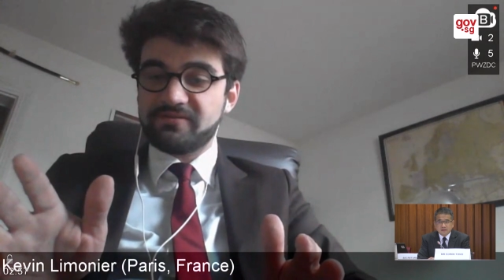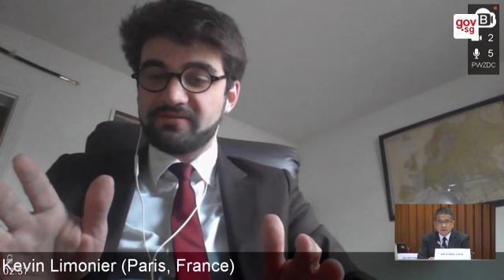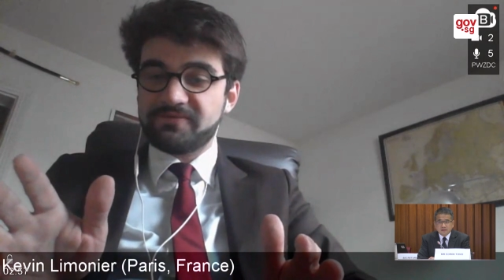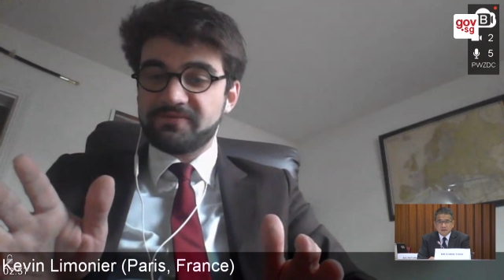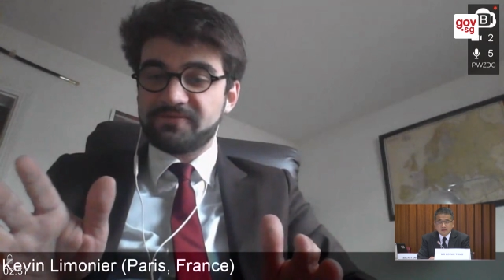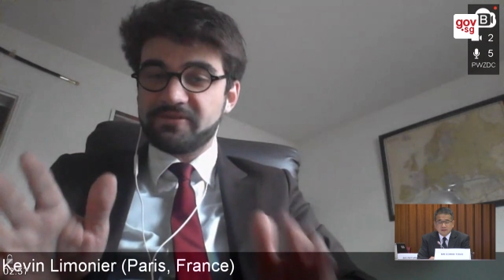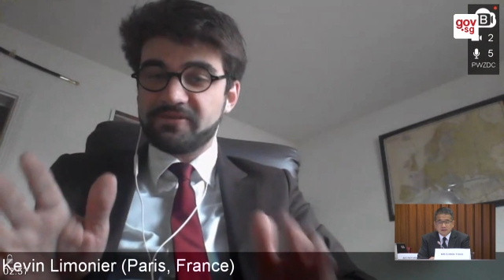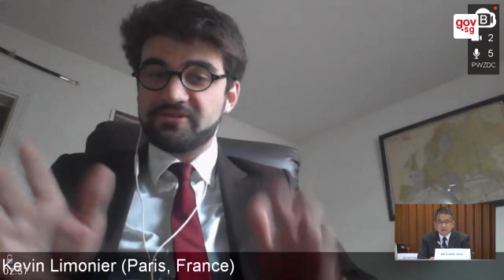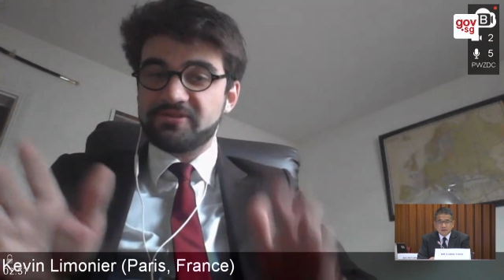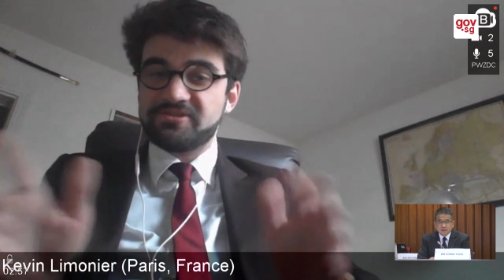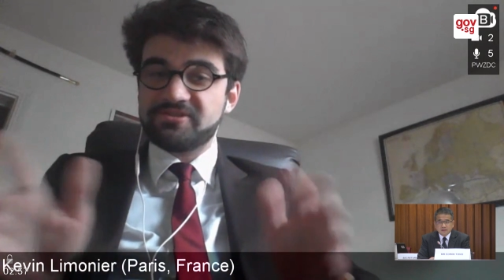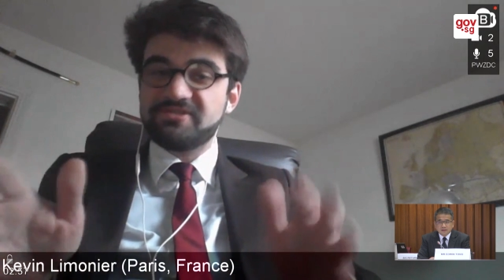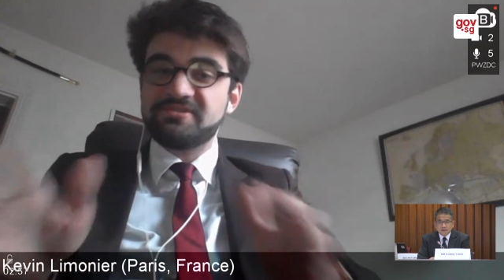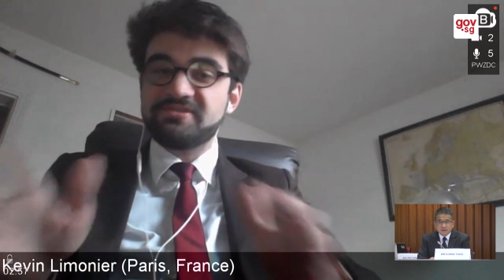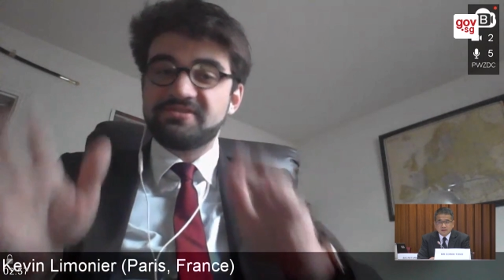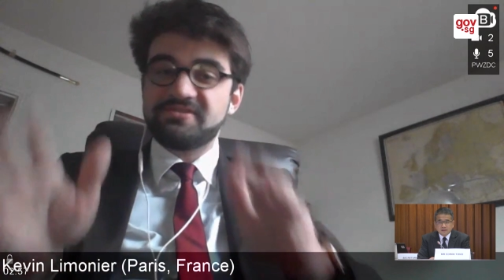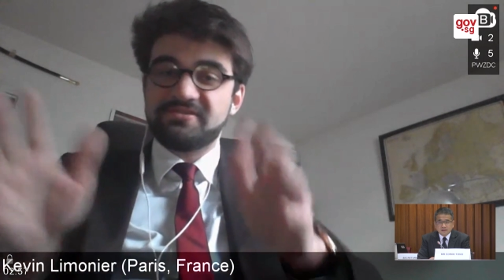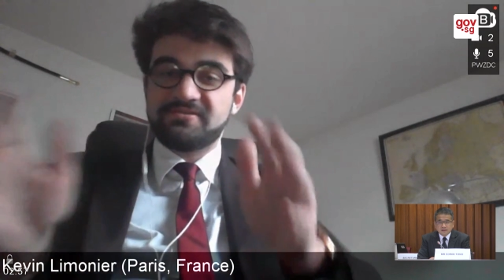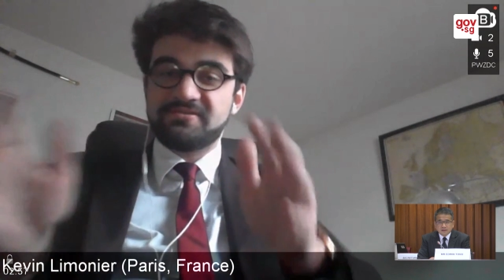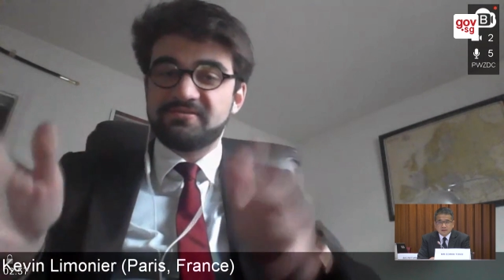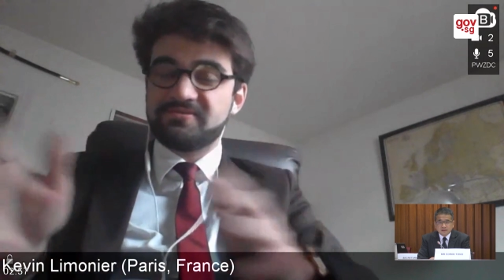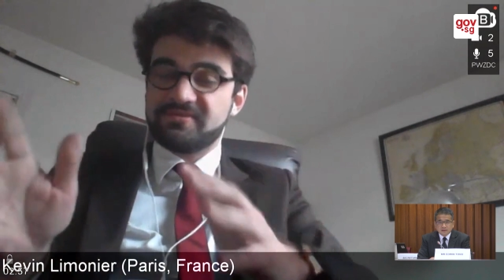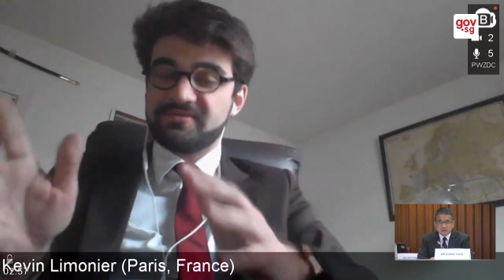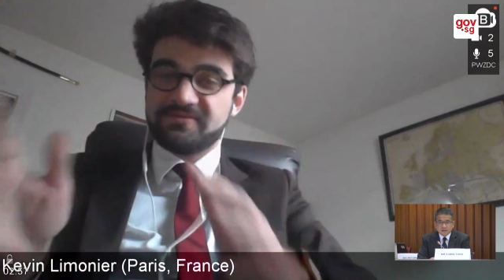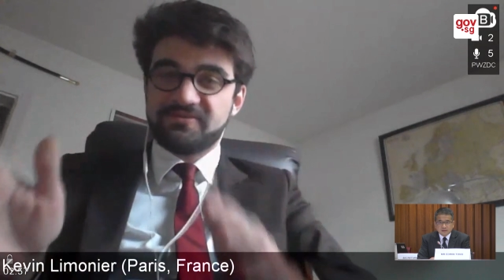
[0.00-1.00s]
French
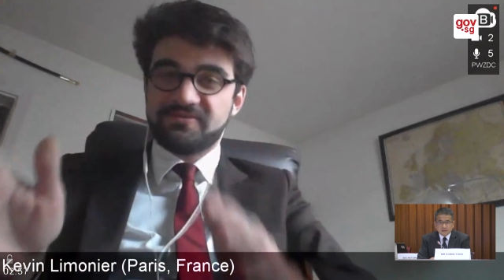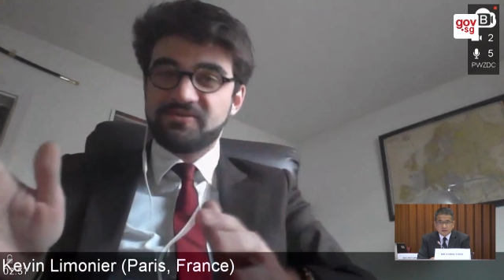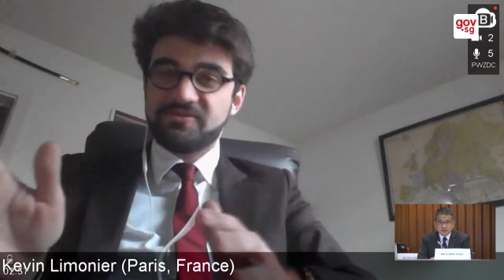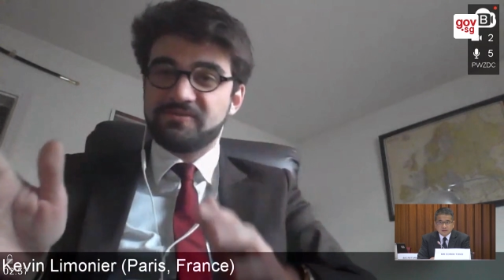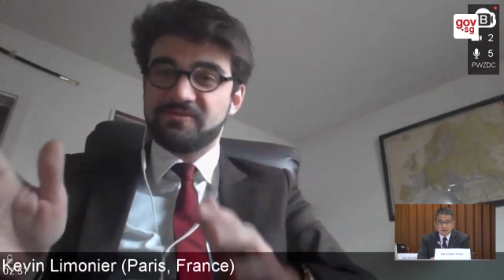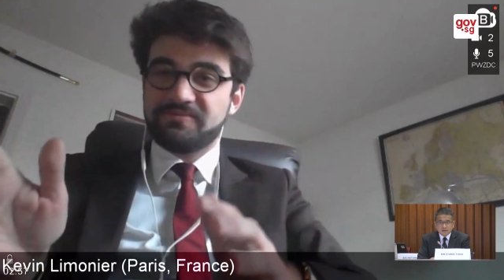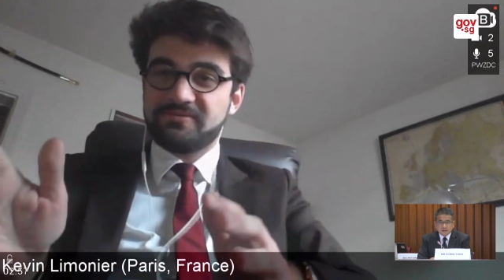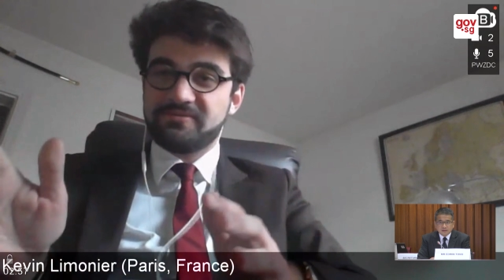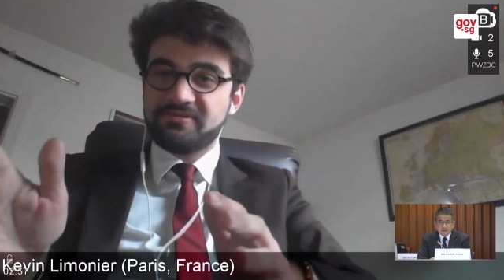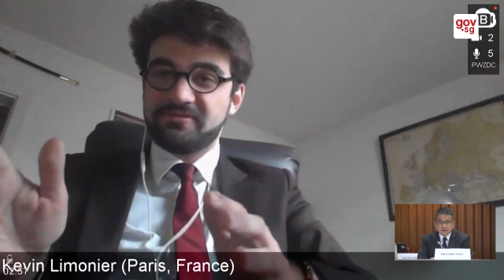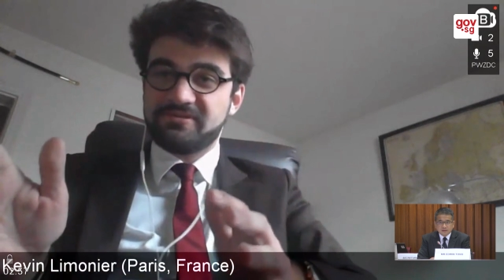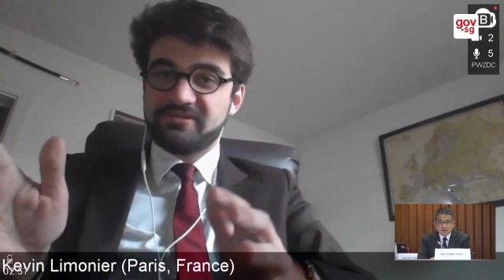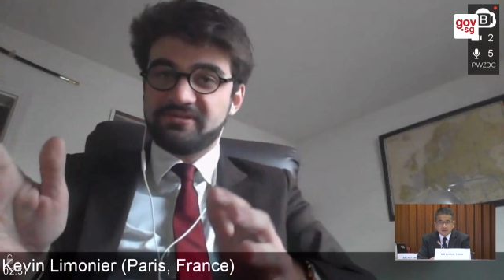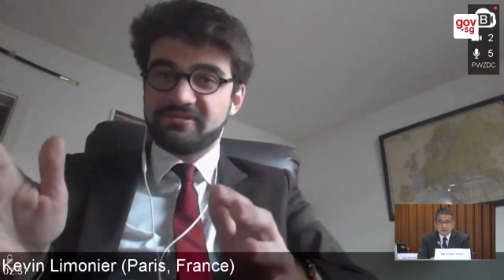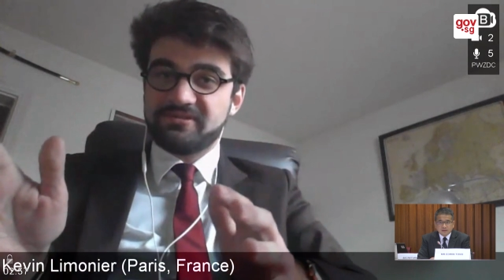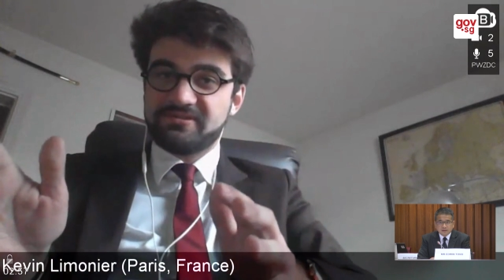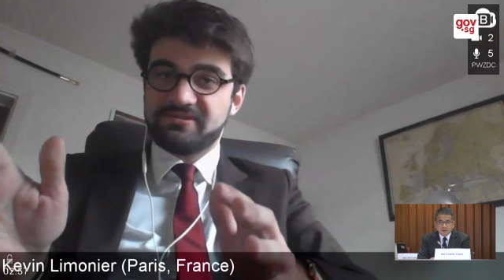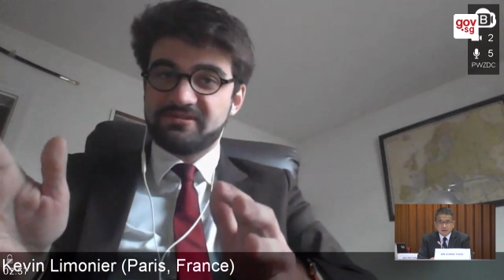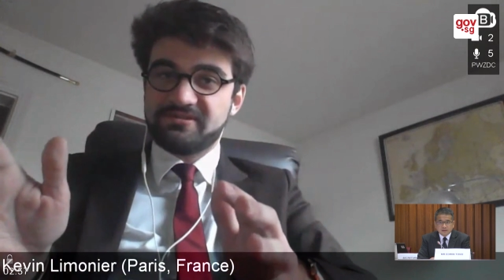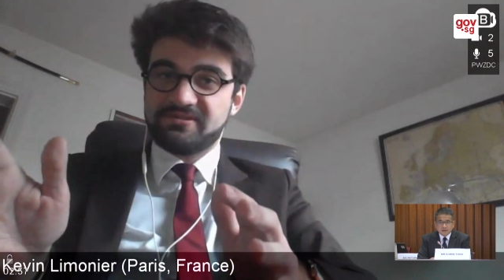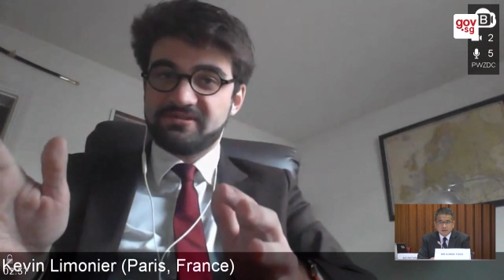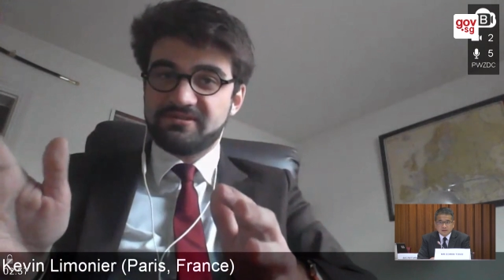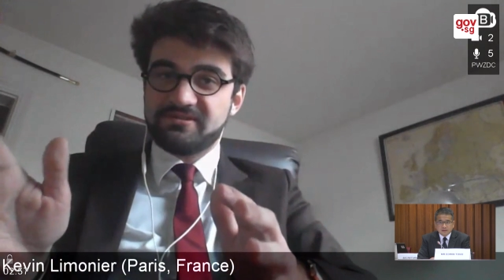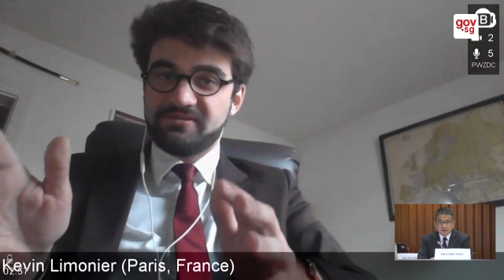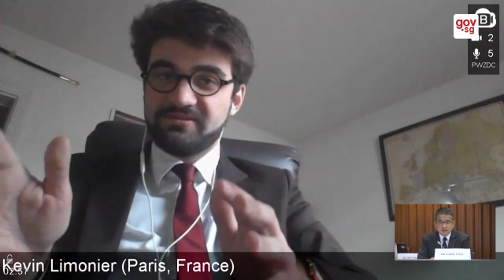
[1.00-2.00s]
Institute of
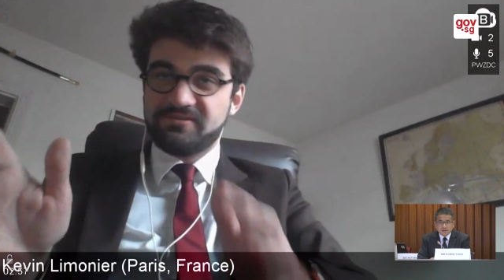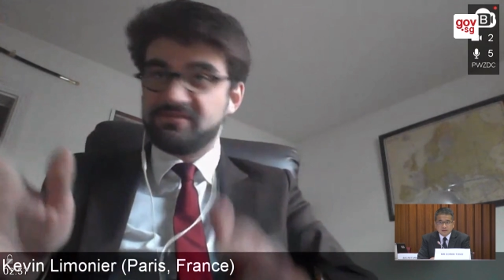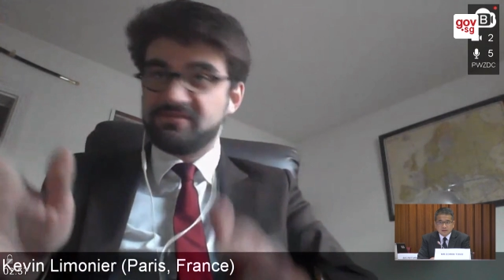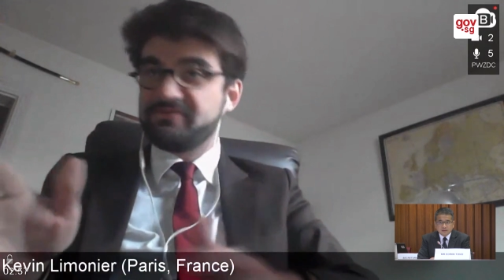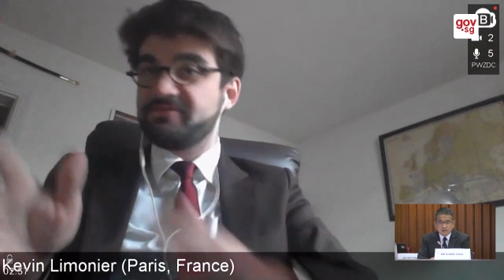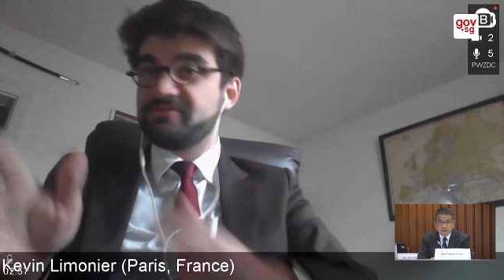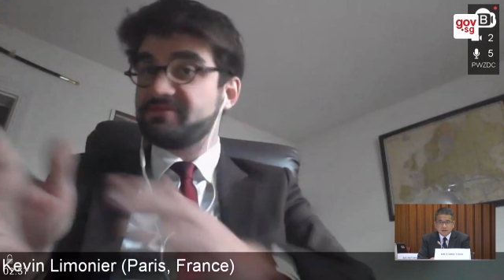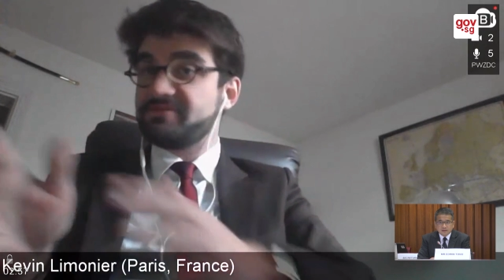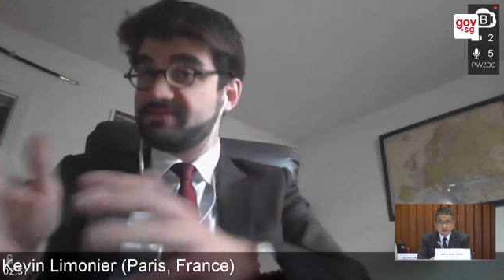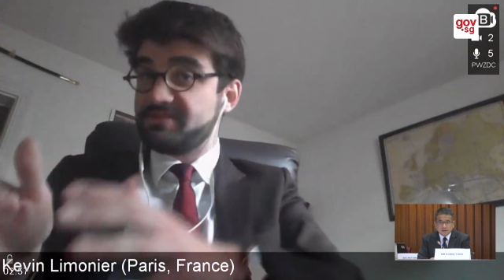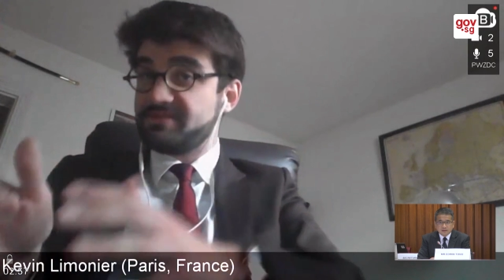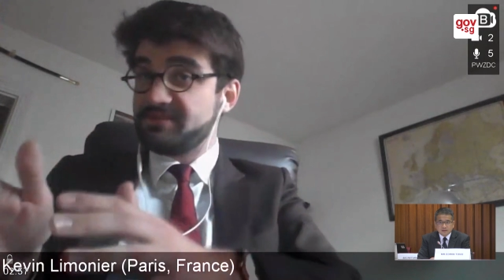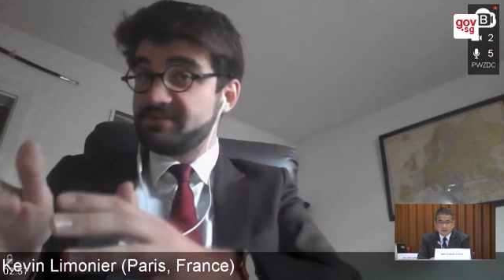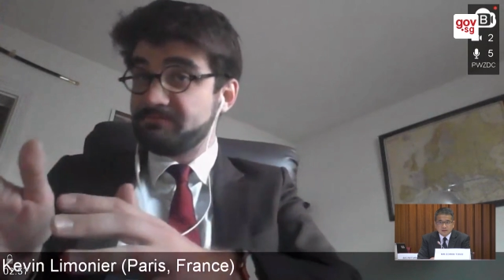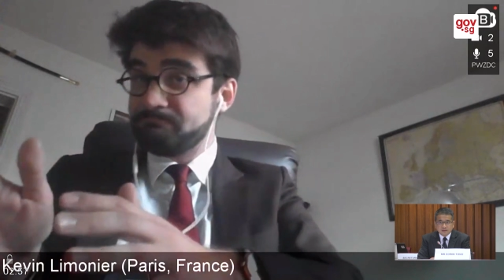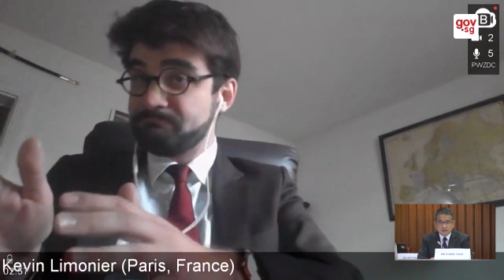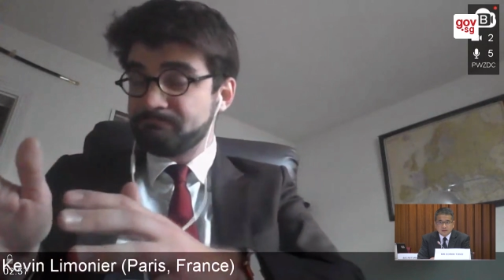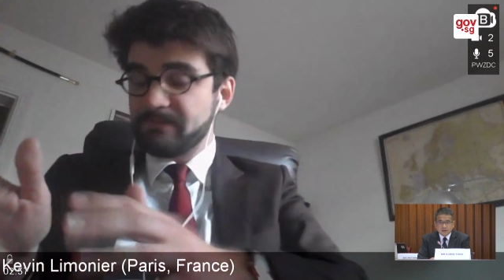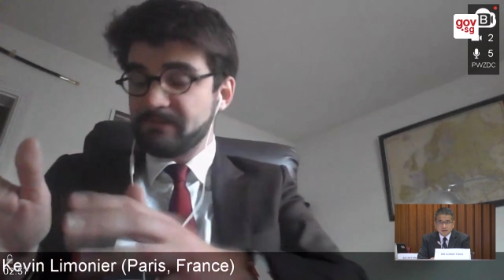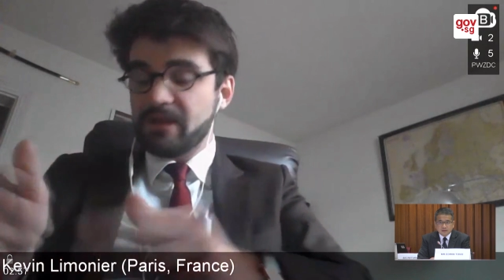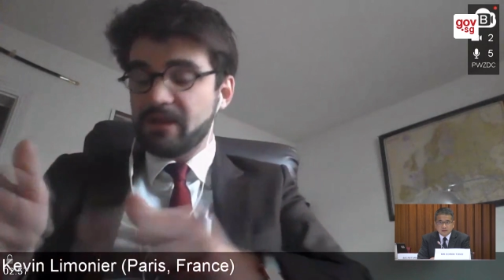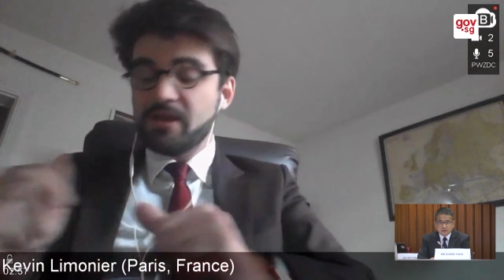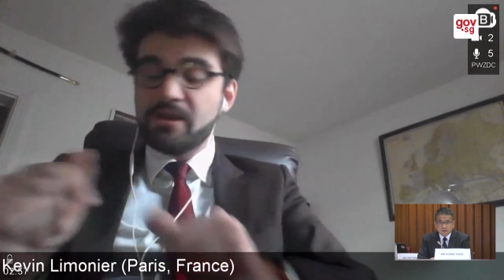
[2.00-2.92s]
Geopolitics is university,